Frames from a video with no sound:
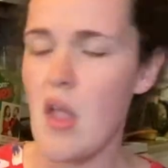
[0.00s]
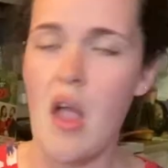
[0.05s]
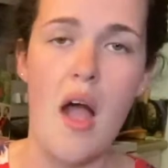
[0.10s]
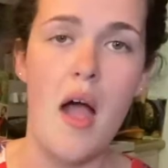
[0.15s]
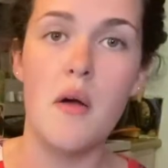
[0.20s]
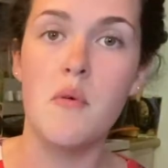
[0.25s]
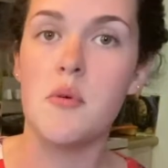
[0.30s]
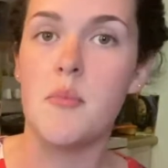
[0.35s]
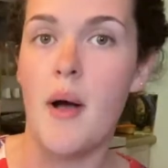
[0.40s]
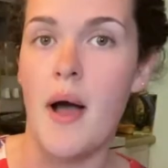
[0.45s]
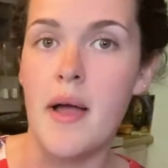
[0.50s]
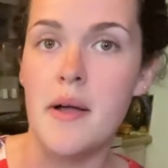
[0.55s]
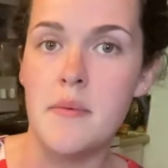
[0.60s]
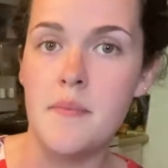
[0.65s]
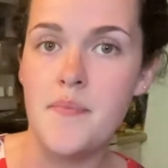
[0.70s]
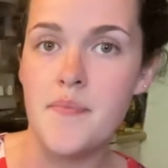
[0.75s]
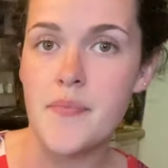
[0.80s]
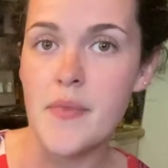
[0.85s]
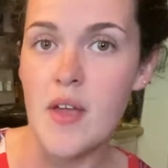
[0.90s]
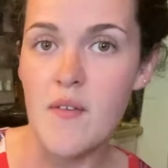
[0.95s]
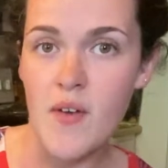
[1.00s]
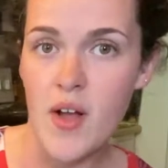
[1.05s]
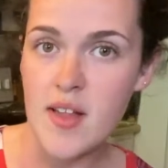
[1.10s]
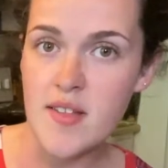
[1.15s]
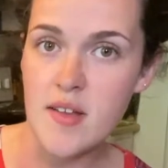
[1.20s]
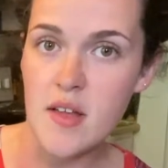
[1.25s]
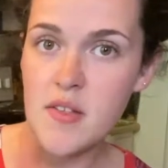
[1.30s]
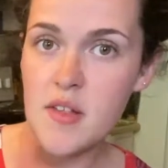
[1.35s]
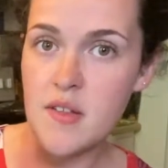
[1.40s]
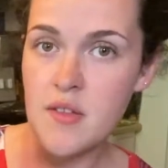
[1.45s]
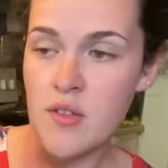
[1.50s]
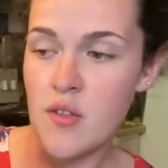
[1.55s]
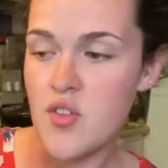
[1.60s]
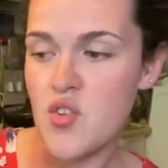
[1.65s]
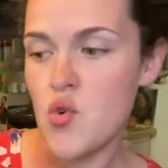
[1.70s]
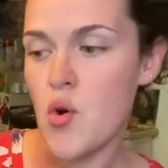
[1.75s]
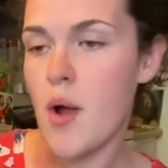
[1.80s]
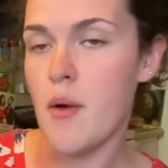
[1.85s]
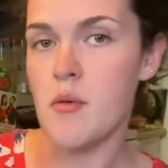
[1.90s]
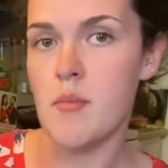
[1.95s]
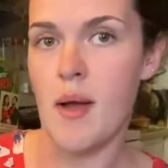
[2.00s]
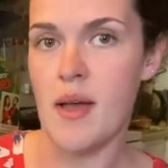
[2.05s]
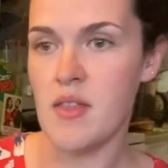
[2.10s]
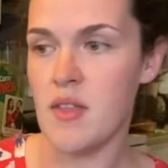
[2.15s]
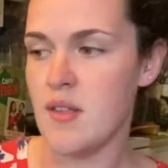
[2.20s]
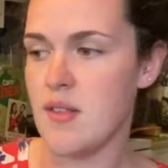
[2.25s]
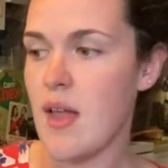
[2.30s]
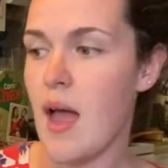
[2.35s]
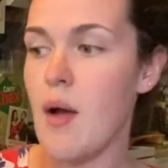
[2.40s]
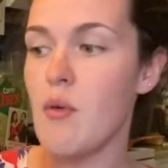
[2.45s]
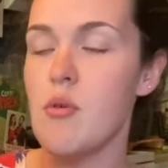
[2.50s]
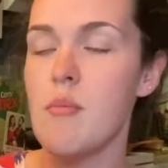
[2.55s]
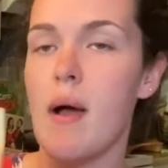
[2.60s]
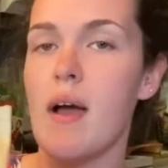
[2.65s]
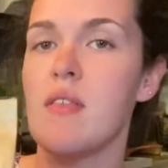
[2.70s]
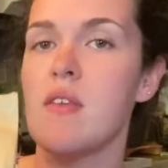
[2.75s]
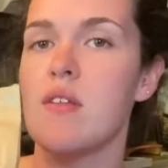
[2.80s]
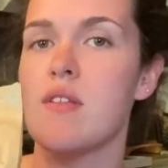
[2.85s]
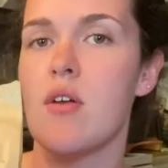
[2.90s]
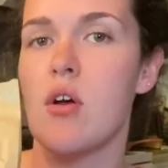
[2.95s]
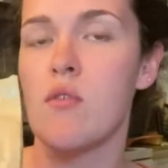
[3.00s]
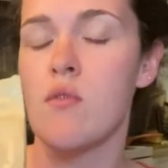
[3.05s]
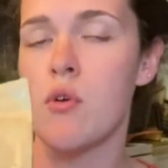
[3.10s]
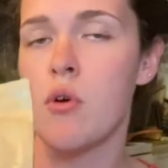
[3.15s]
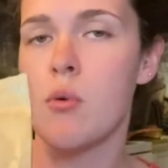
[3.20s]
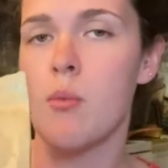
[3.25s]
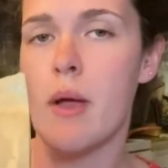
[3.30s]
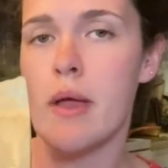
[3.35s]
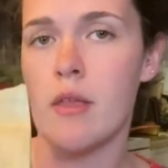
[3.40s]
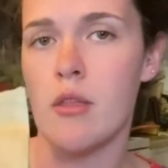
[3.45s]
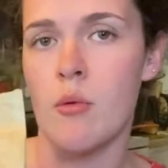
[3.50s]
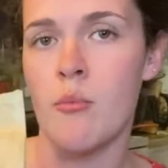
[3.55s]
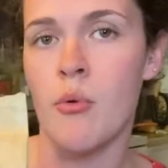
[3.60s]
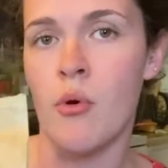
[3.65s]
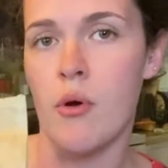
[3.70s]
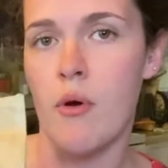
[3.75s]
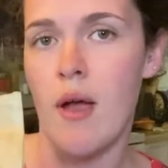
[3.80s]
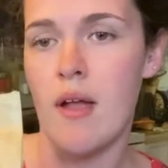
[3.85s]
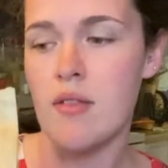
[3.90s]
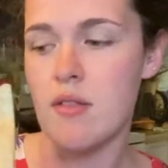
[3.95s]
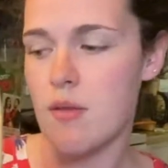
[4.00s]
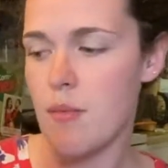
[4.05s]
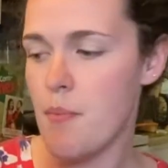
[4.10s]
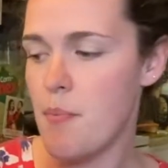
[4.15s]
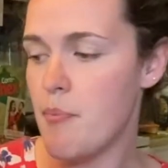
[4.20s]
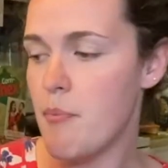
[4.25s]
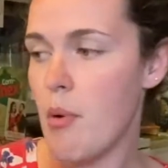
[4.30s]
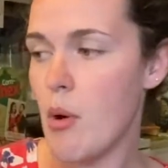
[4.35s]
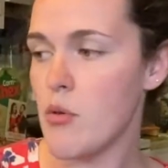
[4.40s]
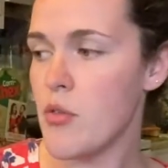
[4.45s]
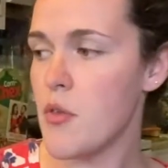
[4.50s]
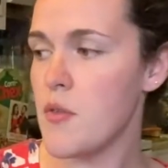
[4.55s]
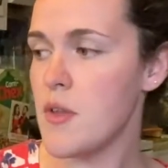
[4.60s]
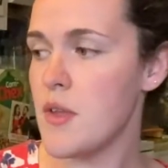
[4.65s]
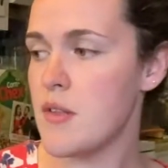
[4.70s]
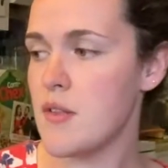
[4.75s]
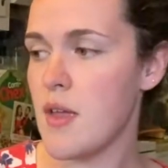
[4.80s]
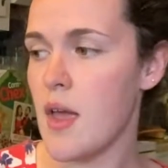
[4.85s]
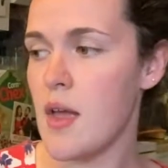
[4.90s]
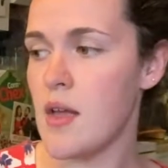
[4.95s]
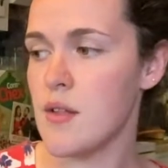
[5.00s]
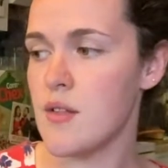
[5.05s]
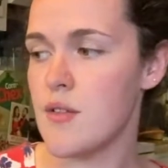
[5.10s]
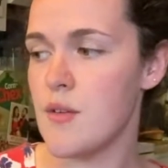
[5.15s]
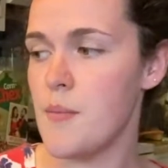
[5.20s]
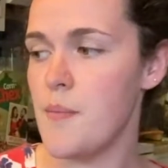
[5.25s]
I would buy them. If I saw these in the store, I would buy these. I would buy these over regular pork rinds. Both of these taste